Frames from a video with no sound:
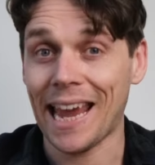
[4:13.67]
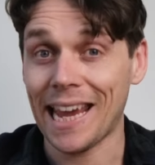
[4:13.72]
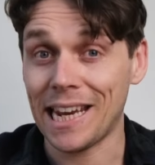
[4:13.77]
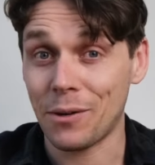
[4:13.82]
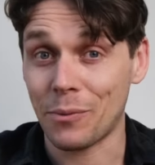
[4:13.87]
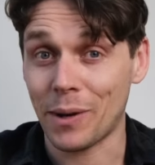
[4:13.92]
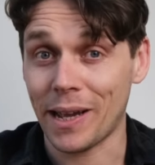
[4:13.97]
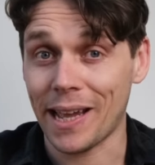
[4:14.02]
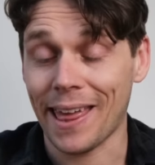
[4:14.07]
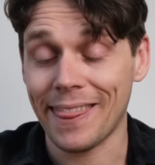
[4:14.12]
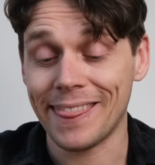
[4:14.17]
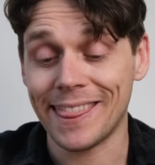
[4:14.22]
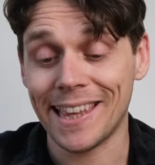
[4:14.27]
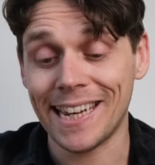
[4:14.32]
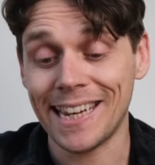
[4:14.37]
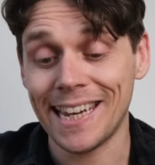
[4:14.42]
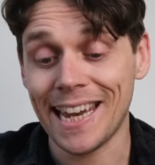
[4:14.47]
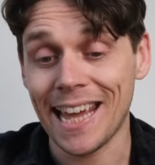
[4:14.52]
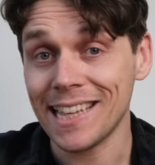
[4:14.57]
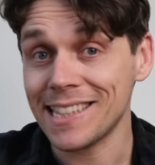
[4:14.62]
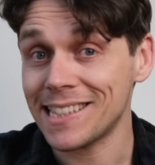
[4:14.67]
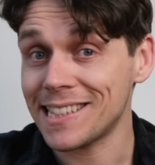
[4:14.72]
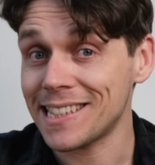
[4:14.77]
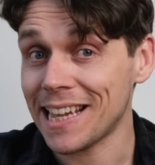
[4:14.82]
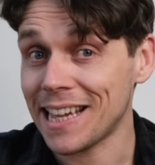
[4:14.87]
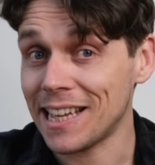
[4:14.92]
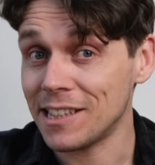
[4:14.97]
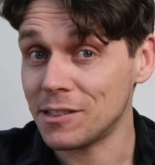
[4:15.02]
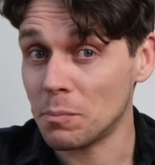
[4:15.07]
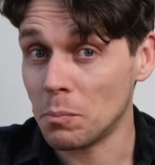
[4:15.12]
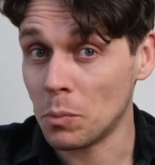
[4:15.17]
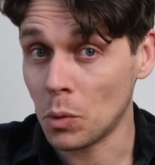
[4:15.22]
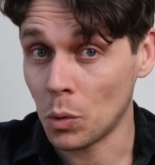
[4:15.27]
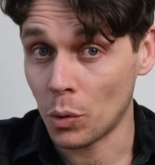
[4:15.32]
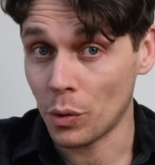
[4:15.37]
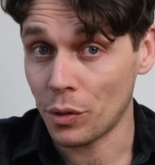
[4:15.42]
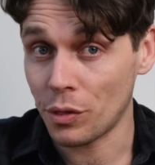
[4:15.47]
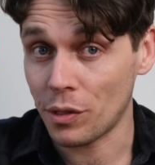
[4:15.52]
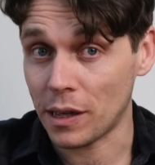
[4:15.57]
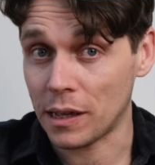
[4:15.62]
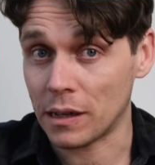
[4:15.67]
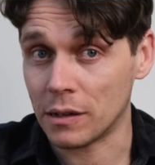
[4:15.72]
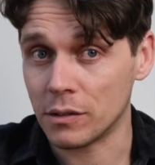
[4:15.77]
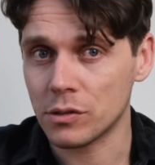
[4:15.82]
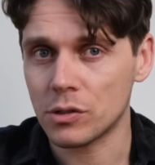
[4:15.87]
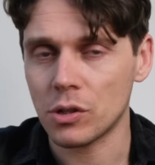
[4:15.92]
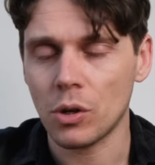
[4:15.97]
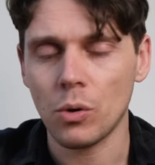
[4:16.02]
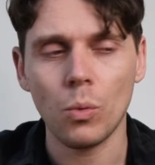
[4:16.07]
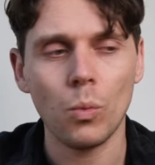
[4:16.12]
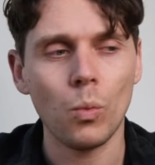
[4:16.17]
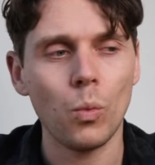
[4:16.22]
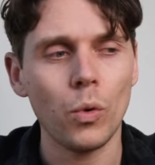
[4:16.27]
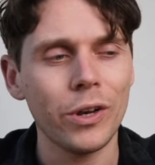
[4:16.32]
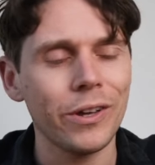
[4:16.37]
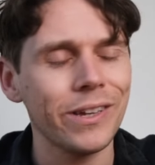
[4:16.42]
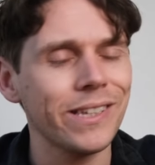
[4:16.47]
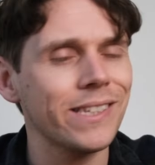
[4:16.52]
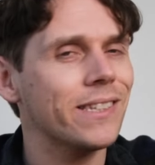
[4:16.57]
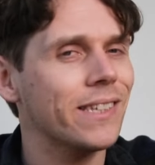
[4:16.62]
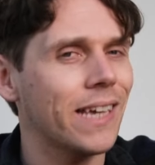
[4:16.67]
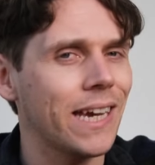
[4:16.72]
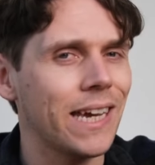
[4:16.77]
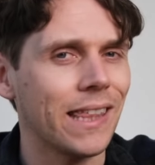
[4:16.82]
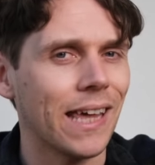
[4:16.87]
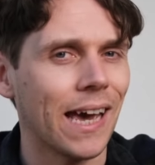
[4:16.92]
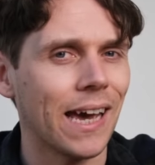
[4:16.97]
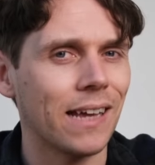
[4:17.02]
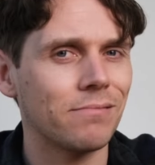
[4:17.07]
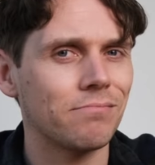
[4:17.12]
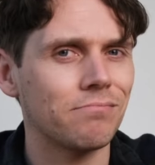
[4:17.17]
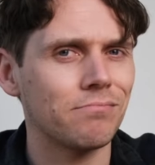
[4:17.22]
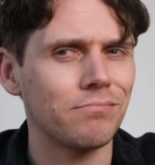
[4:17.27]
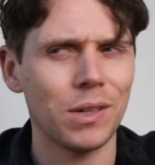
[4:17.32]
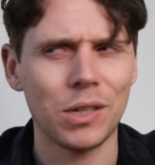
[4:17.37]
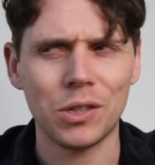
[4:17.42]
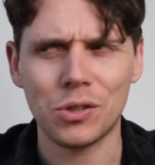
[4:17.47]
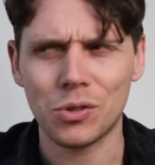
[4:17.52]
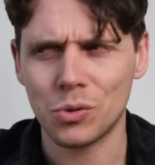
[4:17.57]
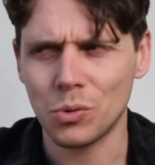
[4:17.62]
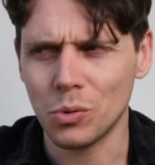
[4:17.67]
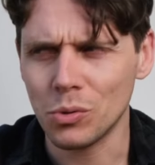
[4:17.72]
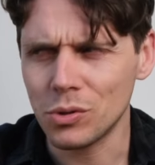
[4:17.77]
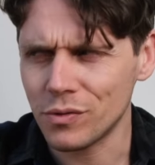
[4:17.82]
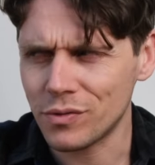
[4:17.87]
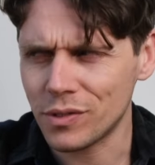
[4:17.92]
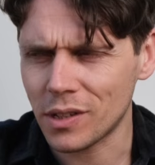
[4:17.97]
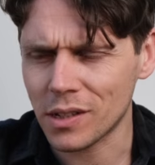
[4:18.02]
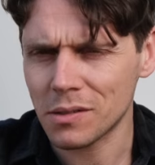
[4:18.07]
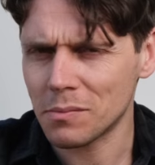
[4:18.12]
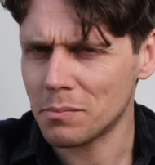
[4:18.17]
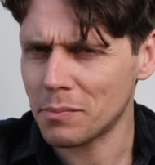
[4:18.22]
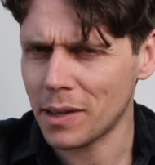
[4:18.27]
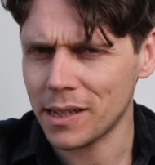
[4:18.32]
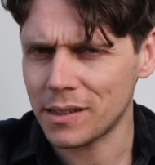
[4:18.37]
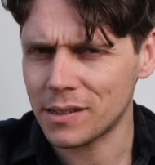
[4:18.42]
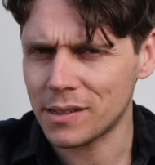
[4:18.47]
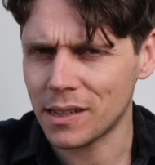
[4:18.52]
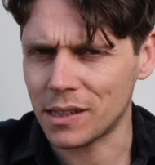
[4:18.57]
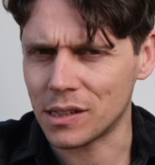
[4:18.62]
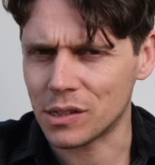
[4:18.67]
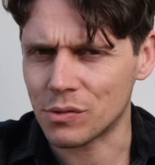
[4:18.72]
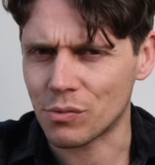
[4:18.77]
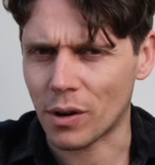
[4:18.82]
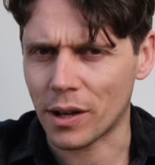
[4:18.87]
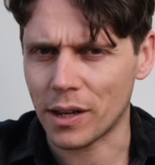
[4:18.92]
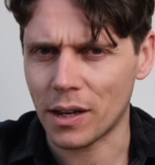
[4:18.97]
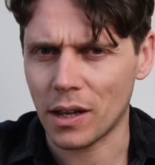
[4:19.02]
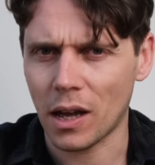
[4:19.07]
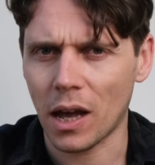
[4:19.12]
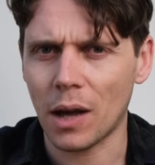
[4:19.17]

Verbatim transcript: Anyway, the less is more thing. So when I say that, it sort of doesn't make sense, right?